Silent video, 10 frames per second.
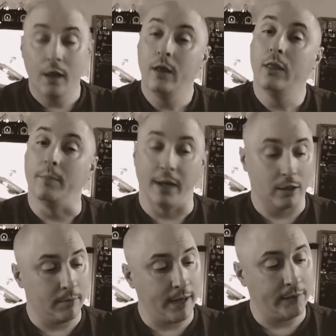The beggar
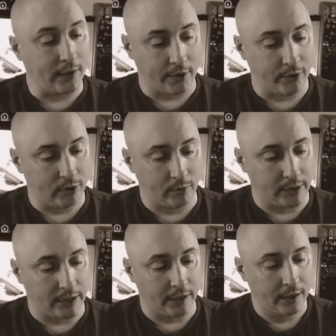man led her
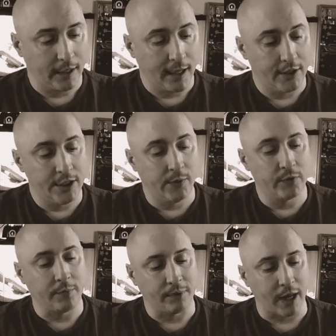away, and she was
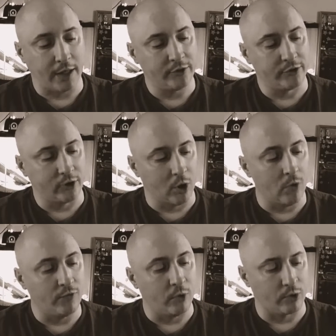obliged to go
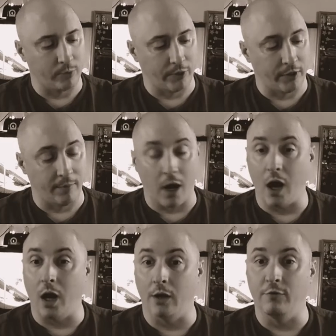forth with him
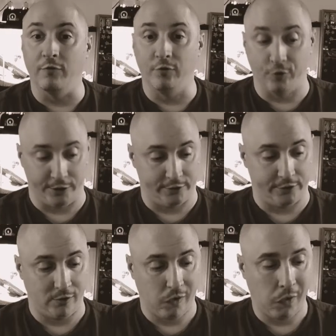on foot.
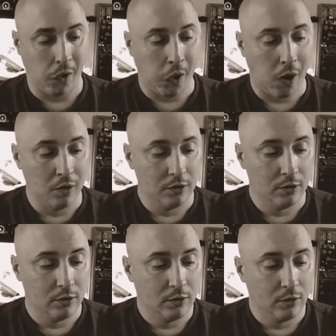
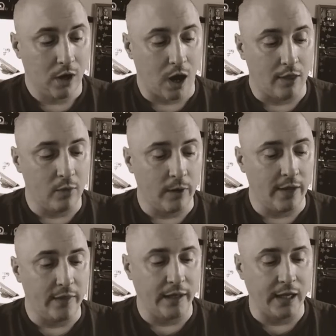On the way
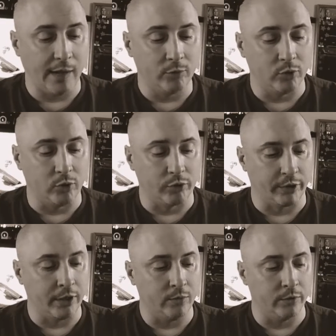they came to a
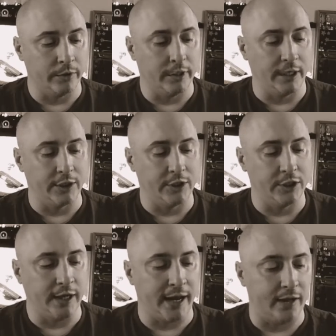great wood, and
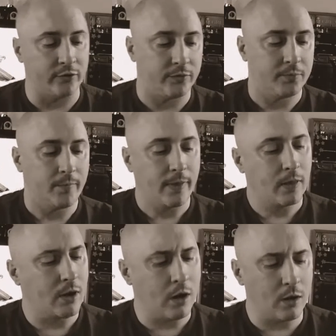she asked,
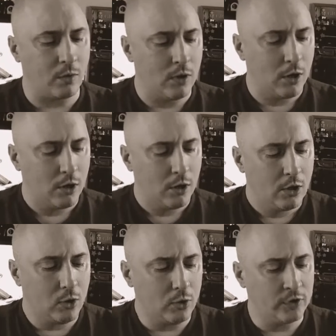"Oh,
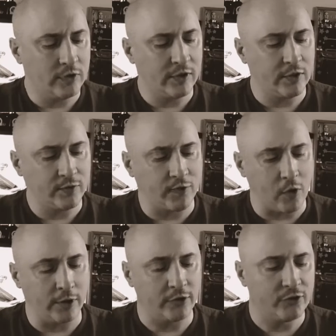whose is this
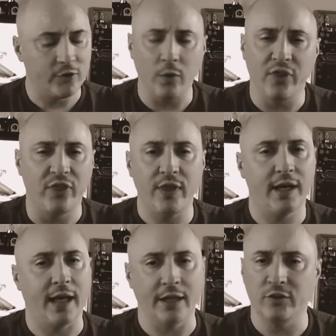forest so
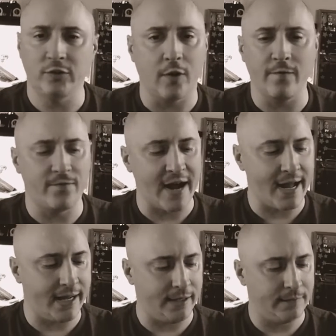thick and so
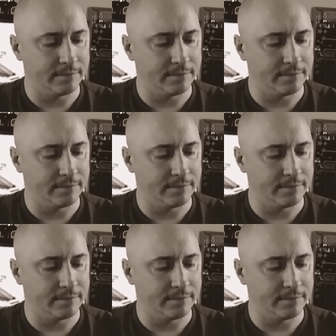fine?"